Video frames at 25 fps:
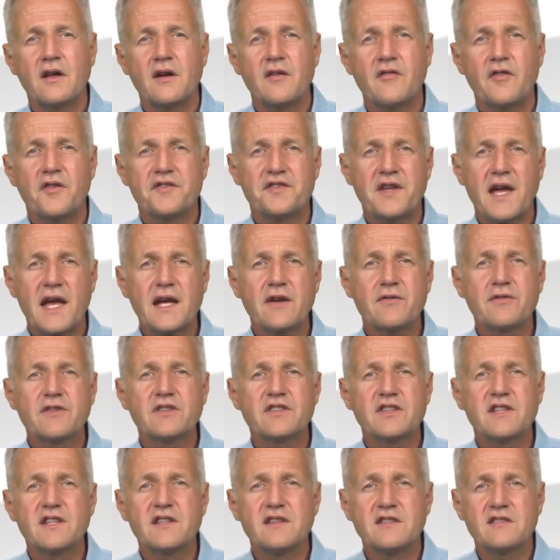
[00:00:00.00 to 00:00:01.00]
For the
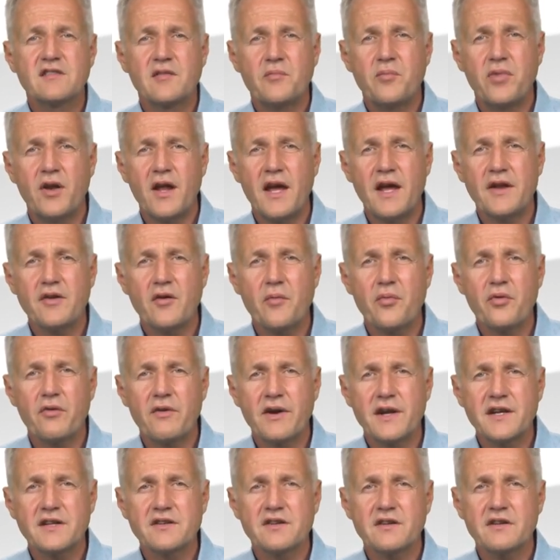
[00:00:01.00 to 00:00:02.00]
equity, the plant
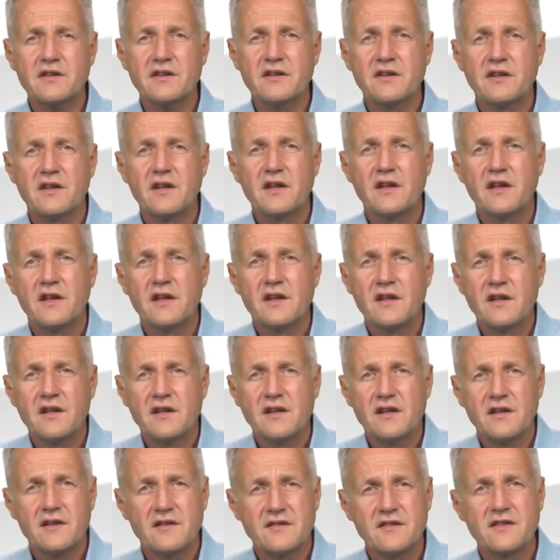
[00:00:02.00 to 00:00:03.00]
operator,
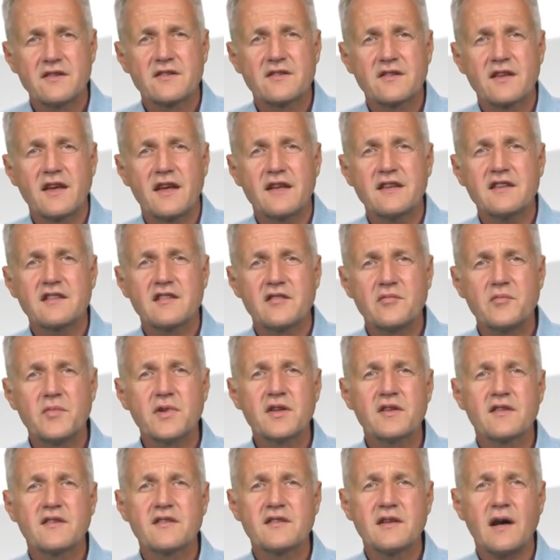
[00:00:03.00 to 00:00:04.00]
in this case,
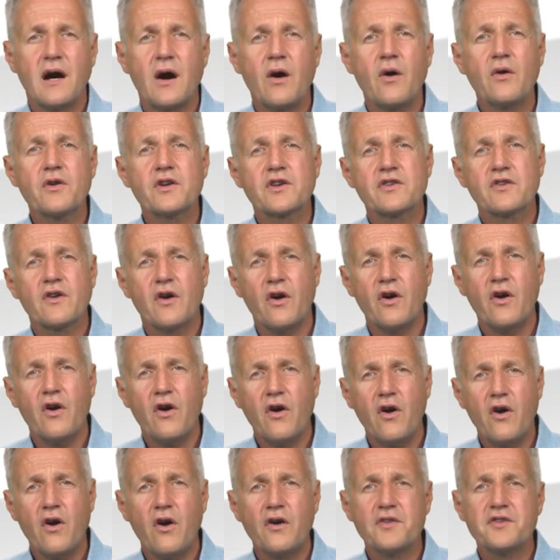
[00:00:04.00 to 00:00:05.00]
misses out
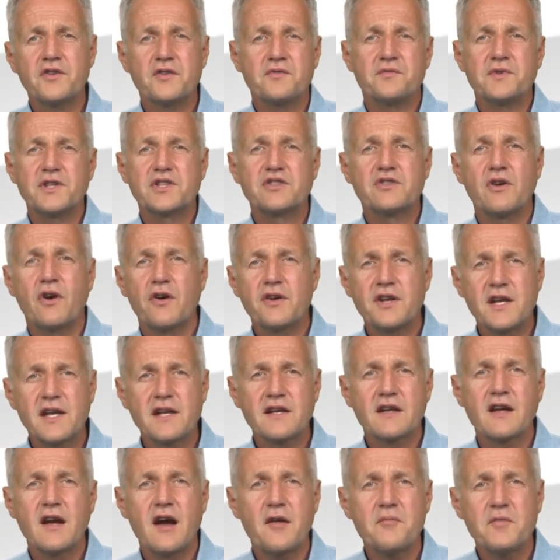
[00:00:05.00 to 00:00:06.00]
on the return
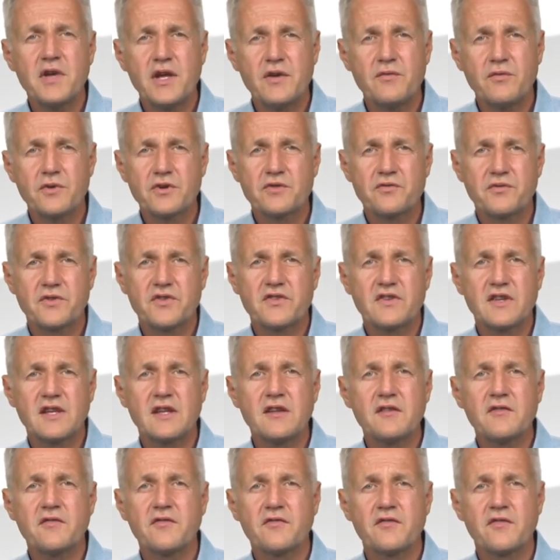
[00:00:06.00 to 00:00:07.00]
income he would
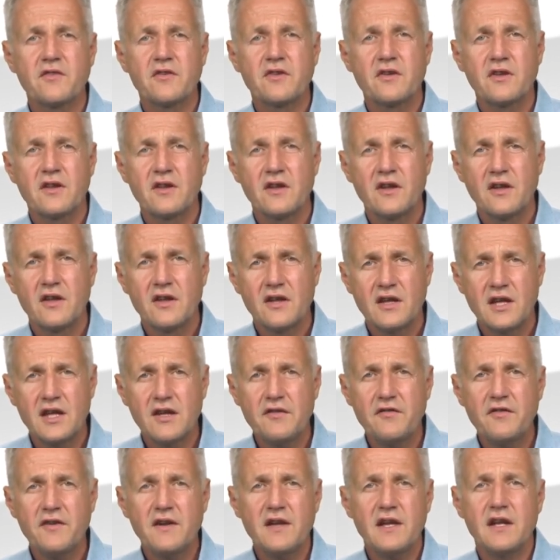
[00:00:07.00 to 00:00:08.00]
receive
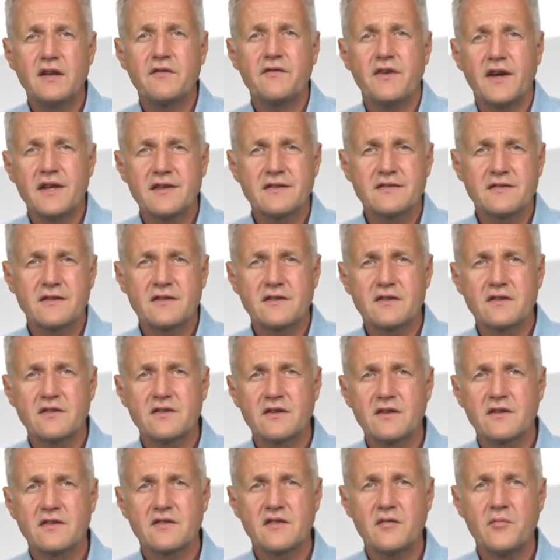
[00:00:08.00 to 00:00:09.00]
if he invested
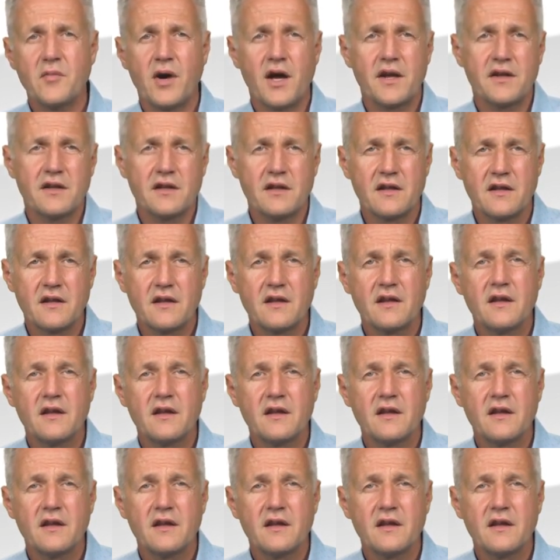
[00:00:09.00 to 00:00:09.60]
the money.